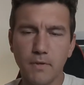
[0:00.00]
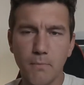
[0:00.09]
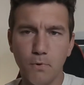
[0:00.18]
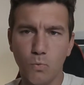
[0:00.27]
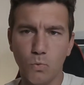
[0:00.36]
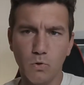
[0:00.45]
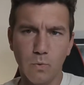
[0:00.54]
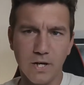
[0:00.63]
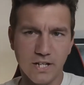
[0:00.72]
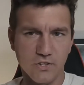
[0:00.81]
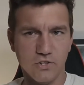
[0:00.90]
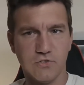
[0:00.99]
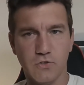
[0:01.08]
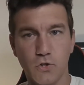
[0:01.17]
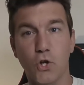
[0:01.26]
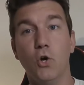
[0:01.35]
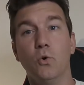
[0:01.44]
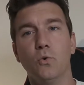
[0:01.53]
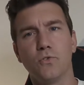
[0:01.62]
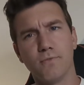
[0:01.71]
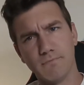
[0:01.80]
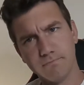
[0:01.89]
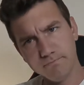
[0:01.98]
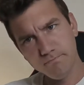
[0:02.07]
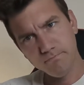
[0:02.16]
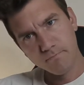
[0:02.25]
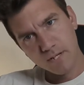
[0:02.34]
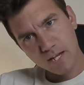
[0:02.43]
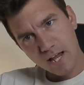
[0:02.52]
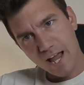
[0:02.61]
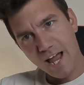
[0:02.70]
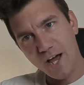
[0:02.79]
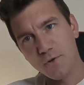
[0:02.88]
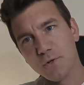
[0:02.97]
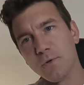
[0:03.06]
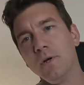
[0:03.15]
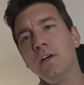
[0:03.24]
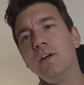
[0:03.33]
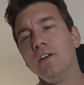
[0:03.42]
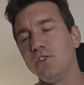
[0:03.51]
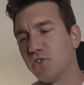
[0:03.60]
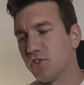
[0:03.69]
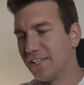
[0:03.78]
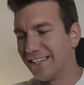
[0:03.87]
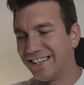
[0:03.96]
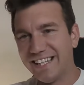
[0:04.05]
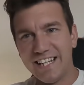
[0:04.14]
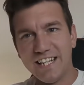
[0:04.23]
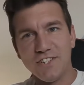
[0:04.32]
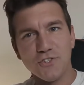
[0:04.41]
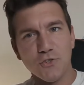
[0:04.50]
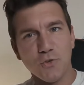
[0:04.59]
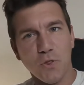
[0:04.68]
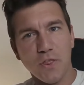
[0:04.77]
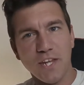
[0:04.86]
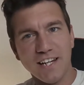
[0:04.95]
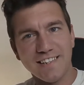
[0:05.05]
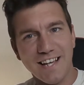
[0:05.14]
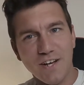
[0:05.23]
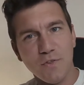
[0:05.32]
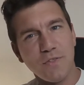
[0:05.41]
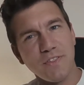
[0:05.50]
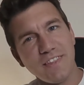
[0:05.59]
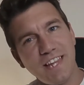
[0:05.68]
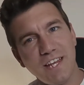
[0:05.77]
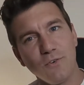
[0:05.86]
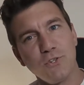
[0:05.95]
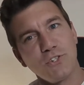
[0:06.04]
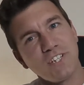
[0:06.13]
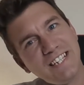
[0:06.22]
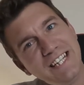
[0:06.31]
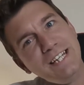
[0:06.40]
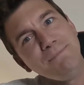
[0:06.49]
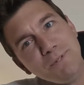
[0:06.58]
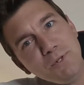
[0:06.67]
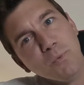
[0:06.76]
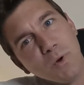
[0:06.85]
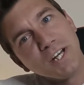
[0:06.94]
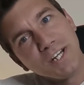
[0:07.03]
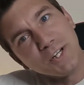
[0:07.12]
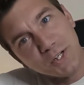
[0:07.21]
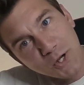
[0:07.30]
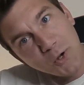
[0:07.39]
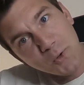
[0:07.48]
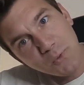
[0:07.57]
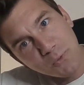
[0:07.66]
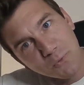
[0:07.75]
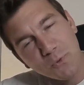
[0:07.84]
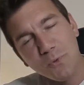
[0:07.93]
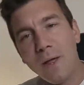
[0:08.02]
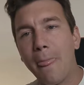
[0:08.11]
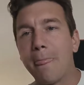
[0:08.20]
But Will Wight just knows how to just lay certain things out that'll just keep you wanting to go through